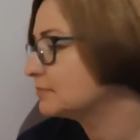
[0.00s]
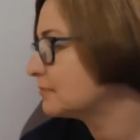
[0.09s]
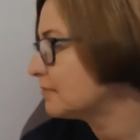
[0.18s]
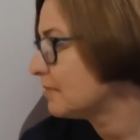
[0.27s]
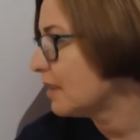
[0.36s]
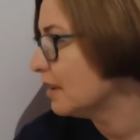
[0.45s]

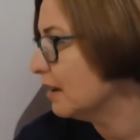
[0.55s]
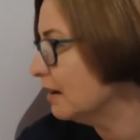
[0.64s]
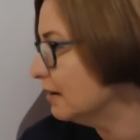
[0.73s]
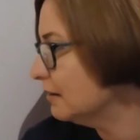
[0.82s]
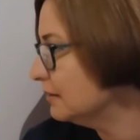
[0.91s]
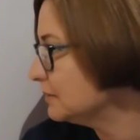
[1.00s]

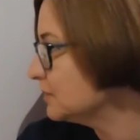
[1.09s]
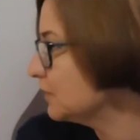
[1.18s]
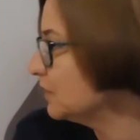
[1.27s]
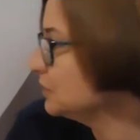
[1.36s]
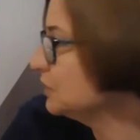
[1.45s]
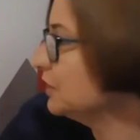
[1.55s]
So
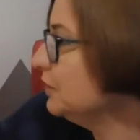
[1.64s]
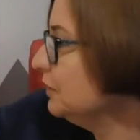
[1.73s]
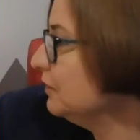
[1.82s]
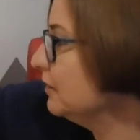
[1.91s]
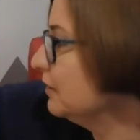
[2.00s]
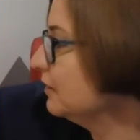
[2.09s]
I'll show
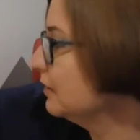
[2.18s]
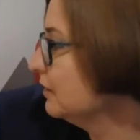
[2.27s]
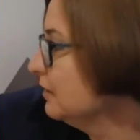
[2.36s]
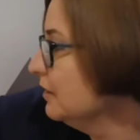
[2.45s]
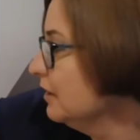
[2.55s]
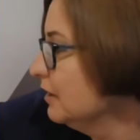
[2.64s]
you the
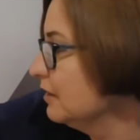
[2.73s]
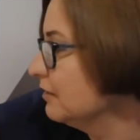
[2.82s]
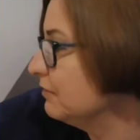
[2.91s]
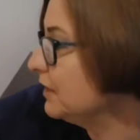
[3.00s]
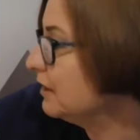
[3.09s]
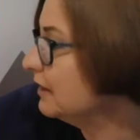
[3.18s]

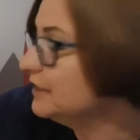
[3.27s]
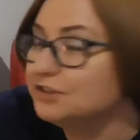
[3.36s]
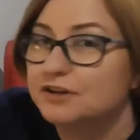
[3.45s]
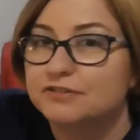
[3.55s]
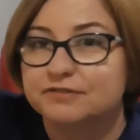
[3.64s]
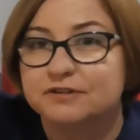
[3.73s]

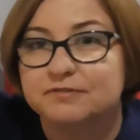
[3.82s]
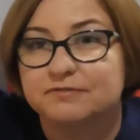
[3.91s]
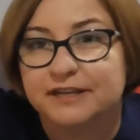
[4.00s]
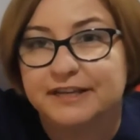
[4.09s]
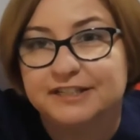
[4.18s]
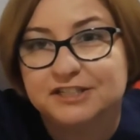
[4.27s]
Rehydra from
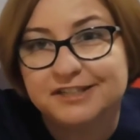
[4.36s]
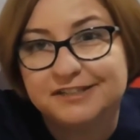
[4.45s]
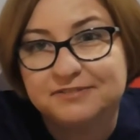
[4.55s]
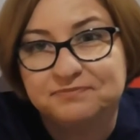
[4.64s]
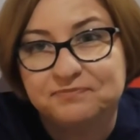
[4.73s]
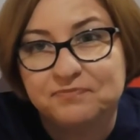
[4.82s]

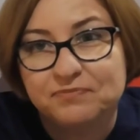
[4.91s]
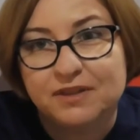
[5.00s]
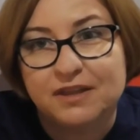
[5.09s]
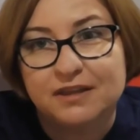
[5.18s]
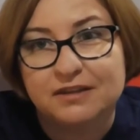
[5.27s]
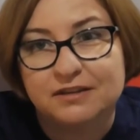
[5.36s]
Vegetchi.
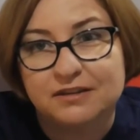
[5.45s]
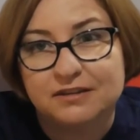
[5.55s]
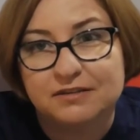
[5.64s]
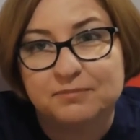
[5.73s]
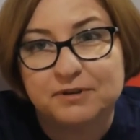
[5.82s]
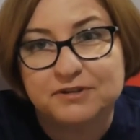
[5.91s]

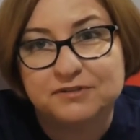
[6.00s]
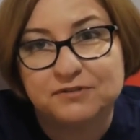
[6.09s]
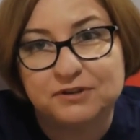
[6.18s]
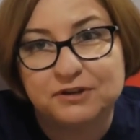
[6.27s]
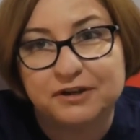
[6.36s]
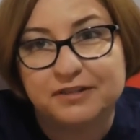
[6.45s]
Most of
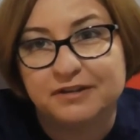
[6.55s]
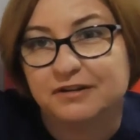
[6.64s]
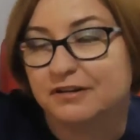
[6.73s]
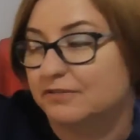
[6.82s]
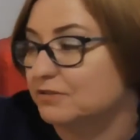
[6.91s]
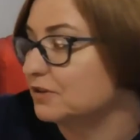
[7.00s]
you know that
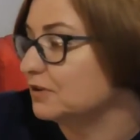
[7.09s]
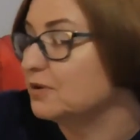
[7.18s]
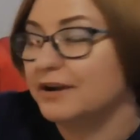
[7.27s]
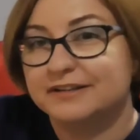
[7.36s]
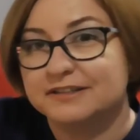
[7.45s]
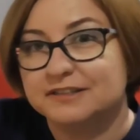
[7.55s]
I've got
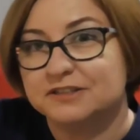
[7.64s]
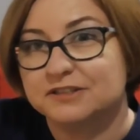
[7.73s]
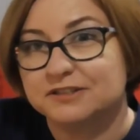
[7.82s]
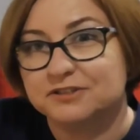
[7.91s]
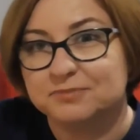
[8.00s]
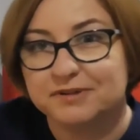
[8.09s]
quite an
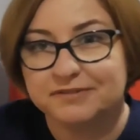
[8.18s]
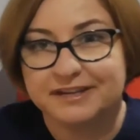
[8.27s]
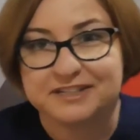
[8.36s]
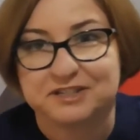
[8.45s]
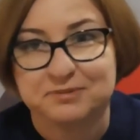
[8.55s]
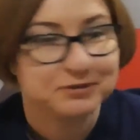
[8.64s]
addiction to my
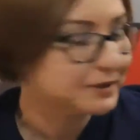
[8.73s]
Rehydra